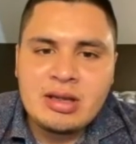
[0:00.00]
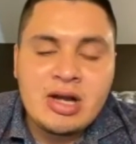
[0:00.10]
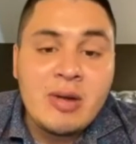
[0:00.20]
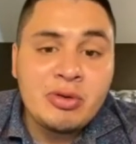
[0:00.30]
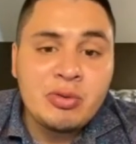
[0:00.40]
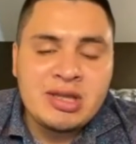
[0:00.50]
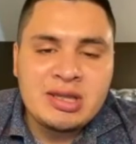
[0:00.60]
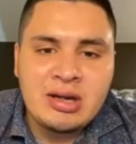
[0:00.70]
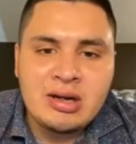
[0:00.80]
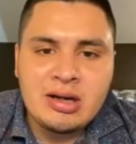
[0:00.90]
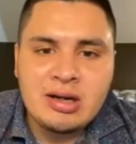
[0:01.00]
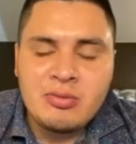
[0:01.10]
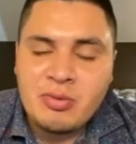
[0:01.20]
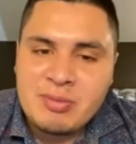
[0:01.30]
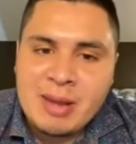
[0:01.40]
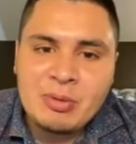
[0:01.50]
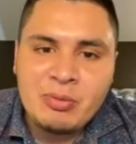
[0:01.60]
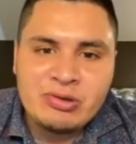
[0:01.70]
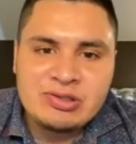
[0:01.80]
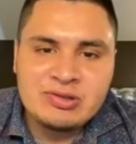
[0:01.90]
coupled with my
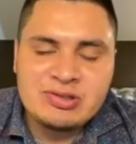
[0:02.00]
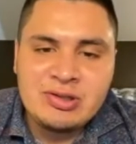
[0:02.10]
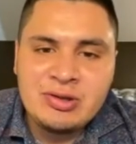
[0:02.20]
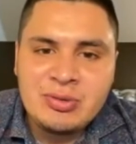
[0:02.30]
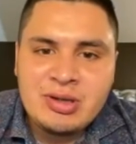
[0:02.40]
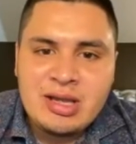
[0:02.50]
proposal to